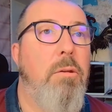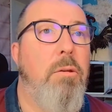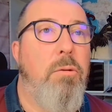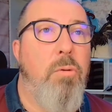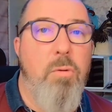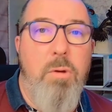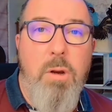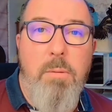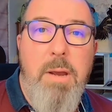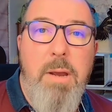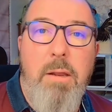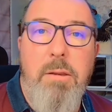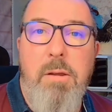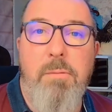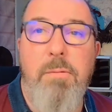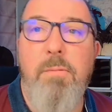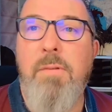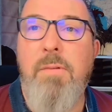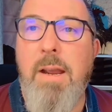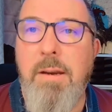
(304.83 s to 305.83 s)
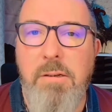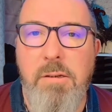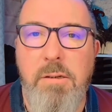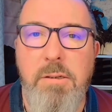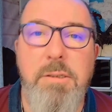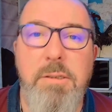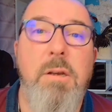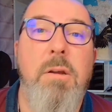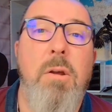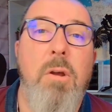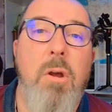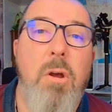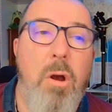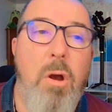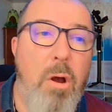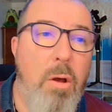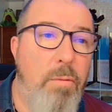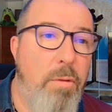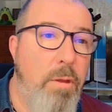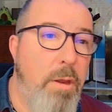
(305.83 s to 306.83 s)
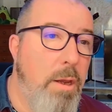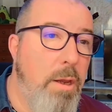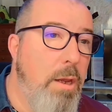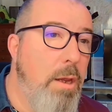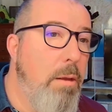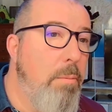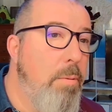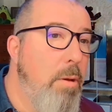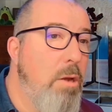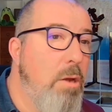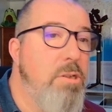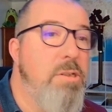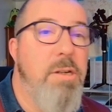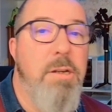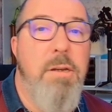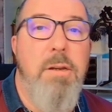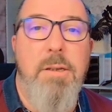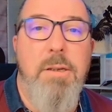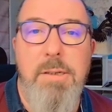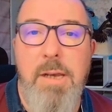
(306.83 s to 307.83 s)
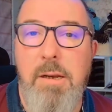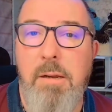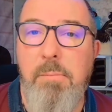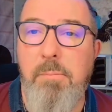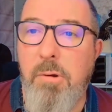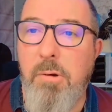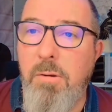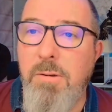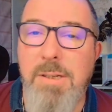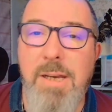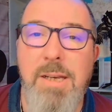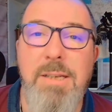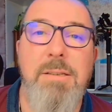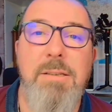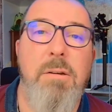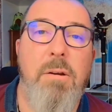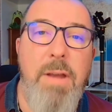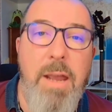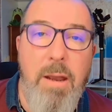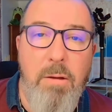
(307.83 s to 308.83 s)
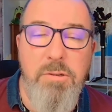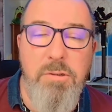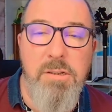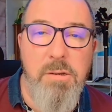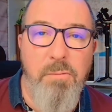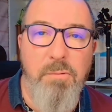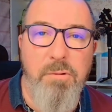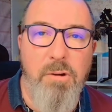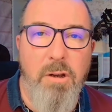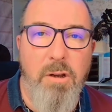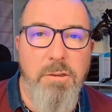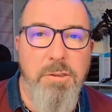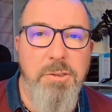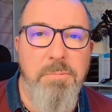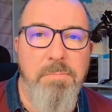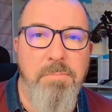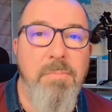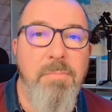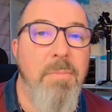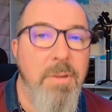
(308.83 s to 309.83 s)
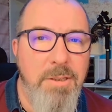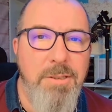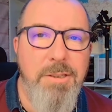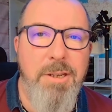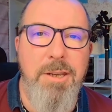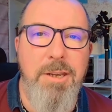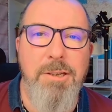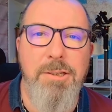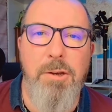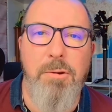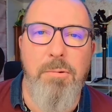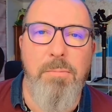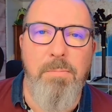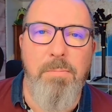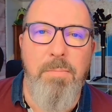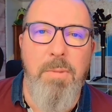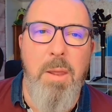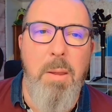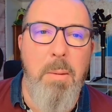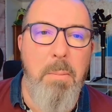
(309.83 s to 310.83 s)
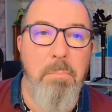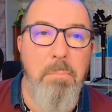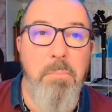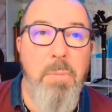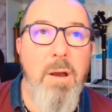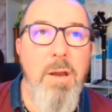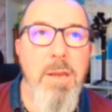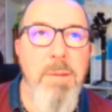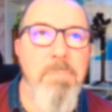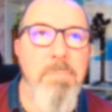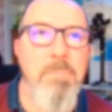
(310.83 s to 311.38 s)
talking about different factors of the purchasing and selling process of houses in France. See you soon. Bye.